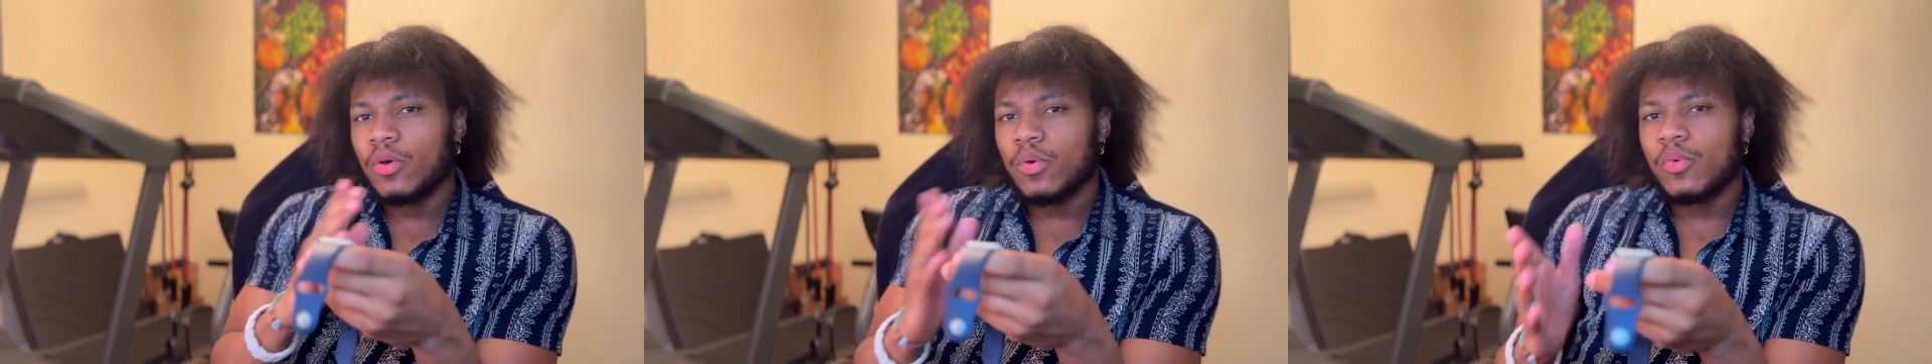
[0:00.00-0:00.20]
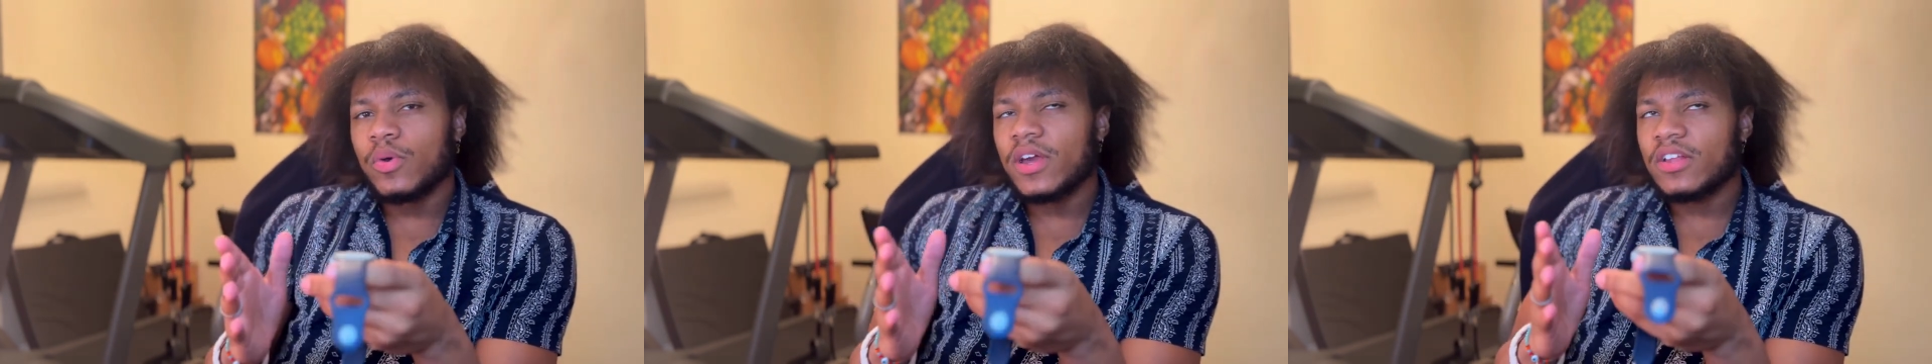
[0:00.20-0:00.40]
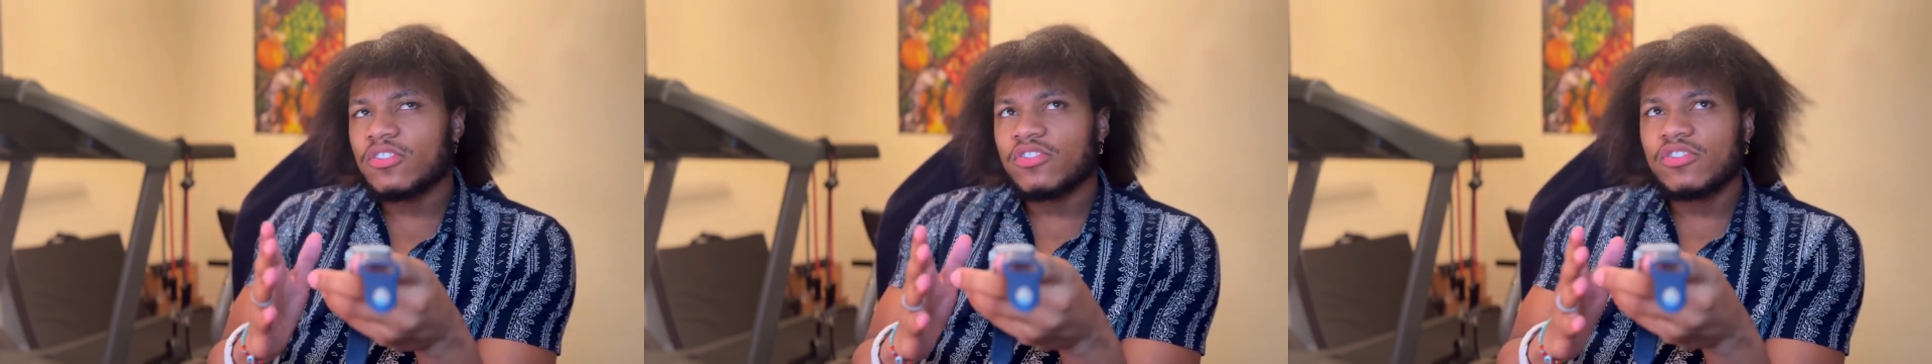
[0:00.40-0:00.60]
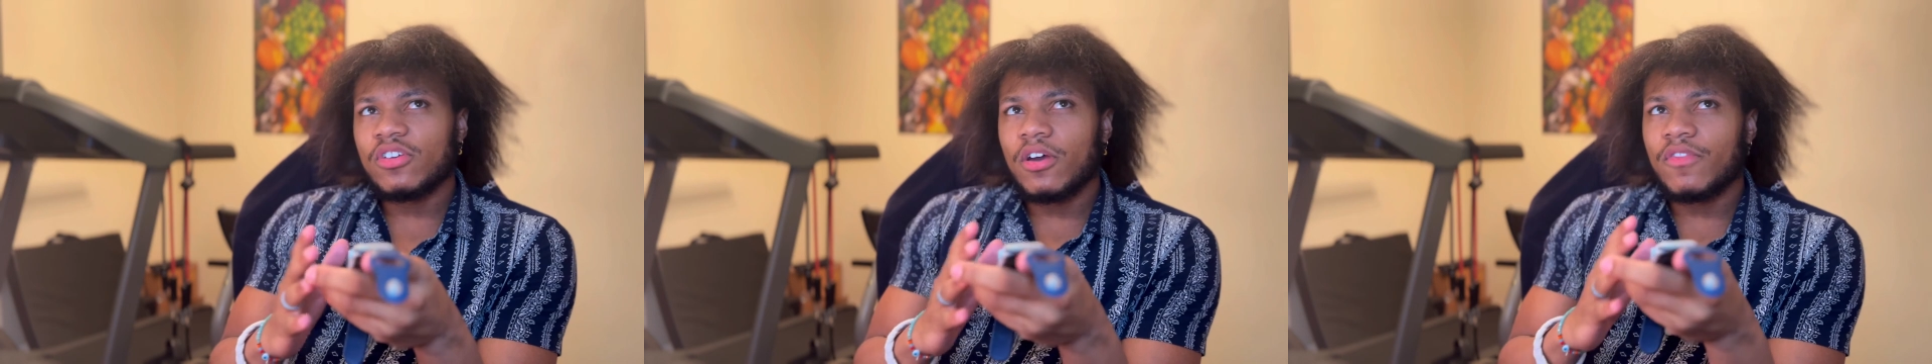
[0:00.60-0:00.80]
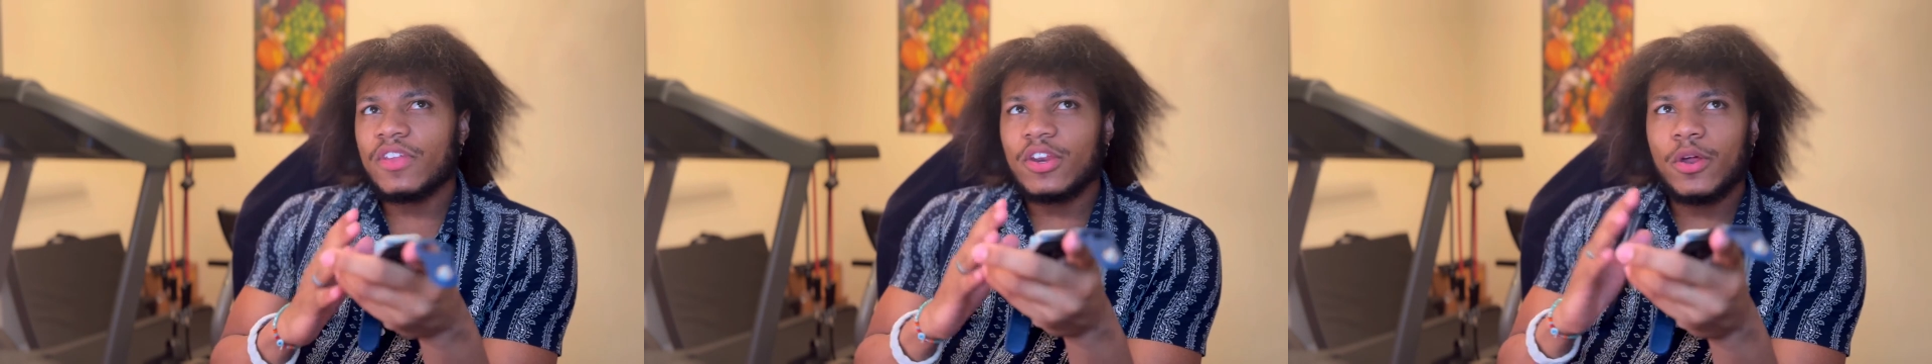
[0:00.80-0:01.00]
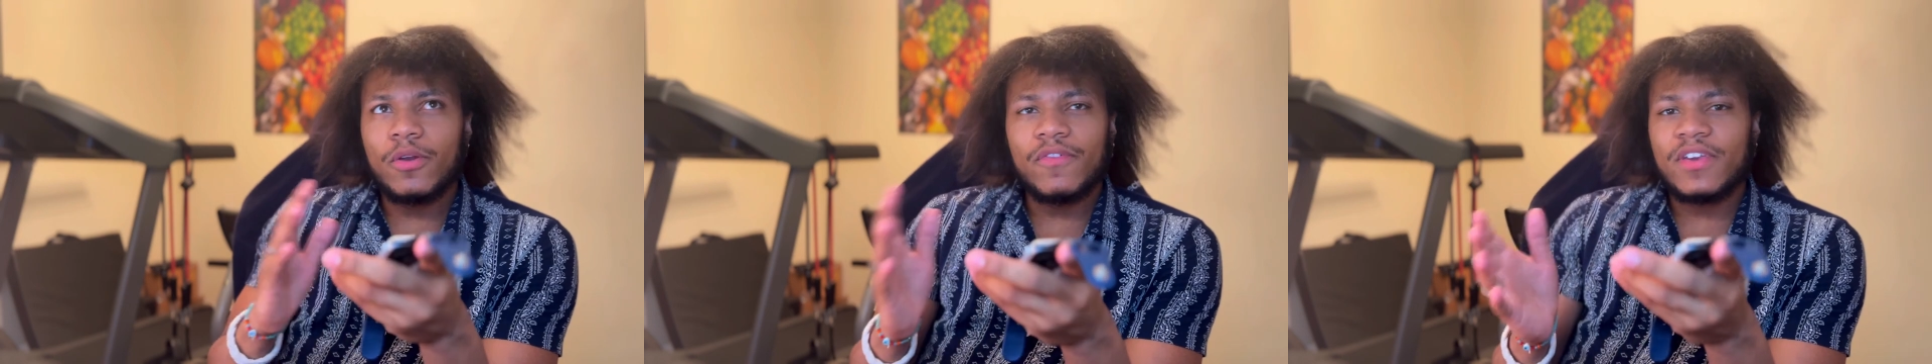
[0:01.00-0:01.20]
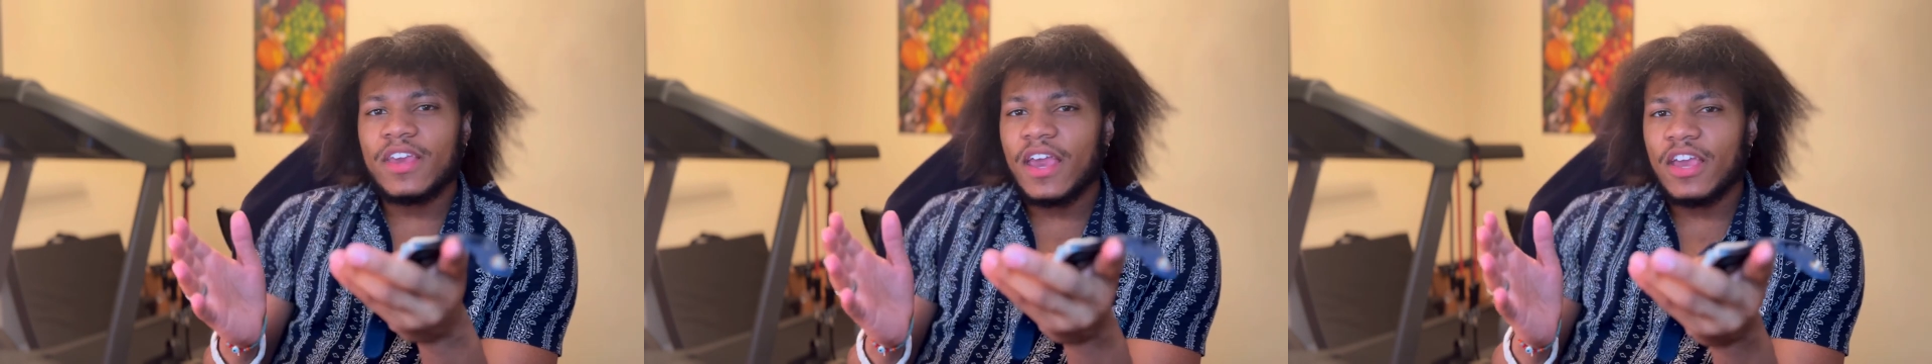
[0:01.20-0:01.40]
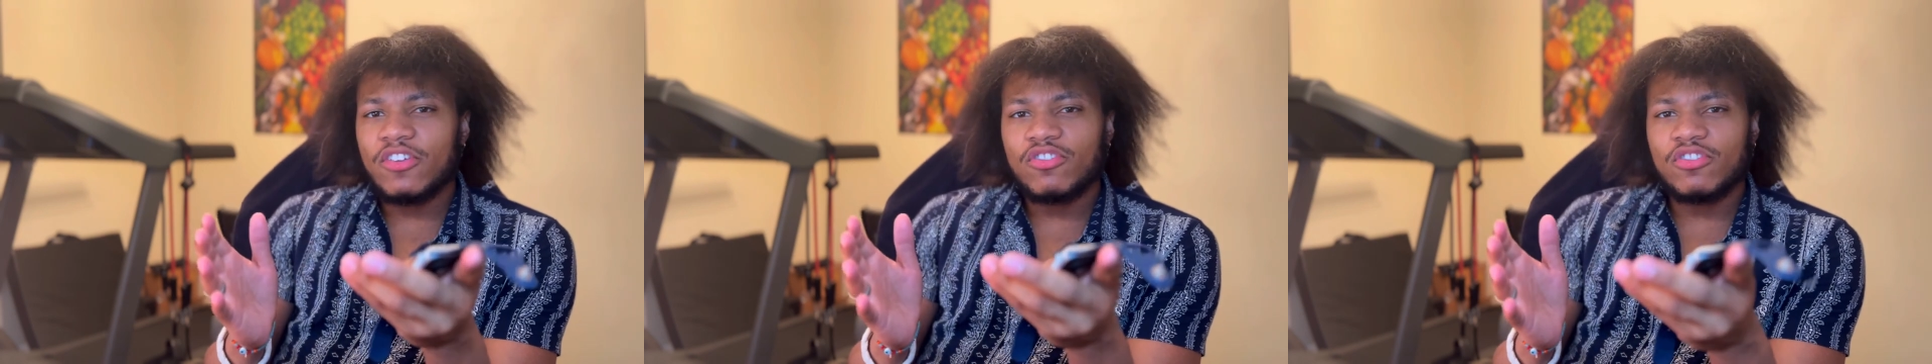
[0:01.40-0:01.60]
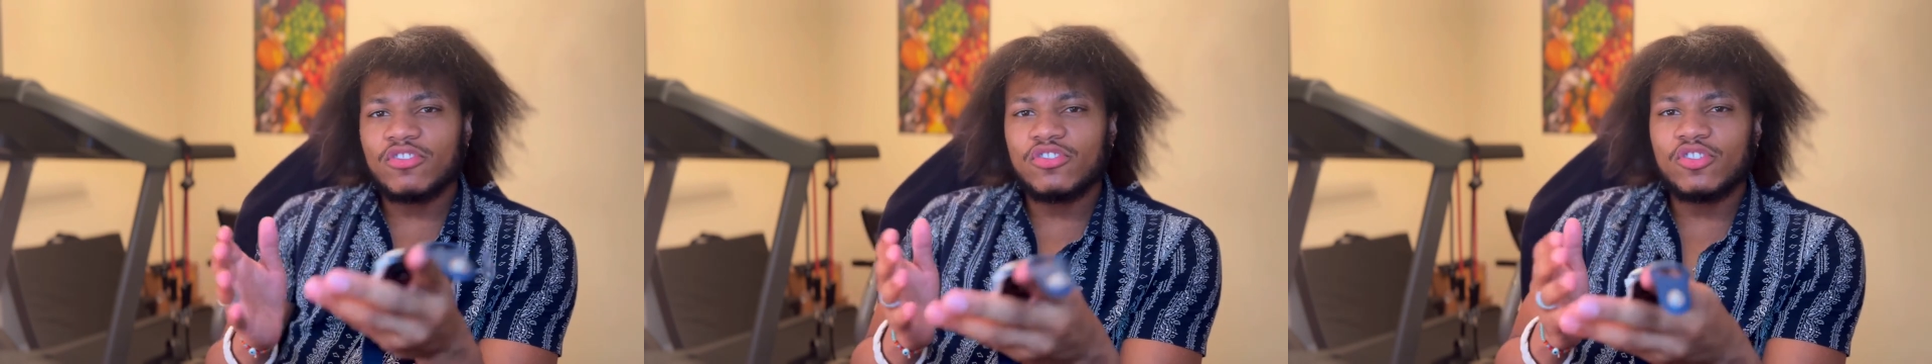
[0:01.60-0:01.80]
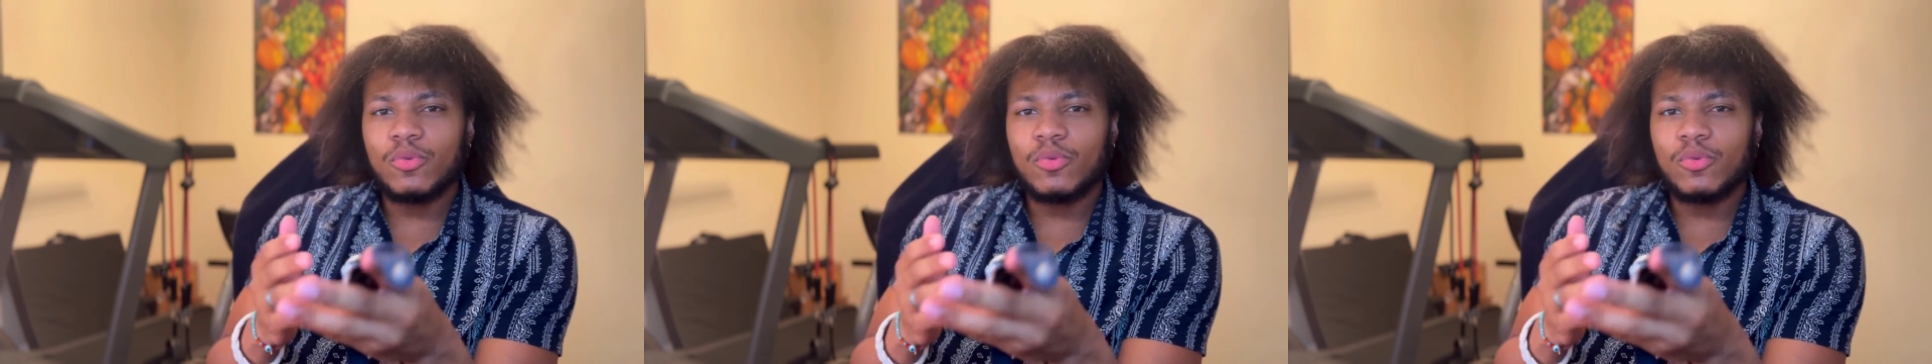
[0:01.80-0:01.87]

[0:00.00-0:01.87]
which of the notifications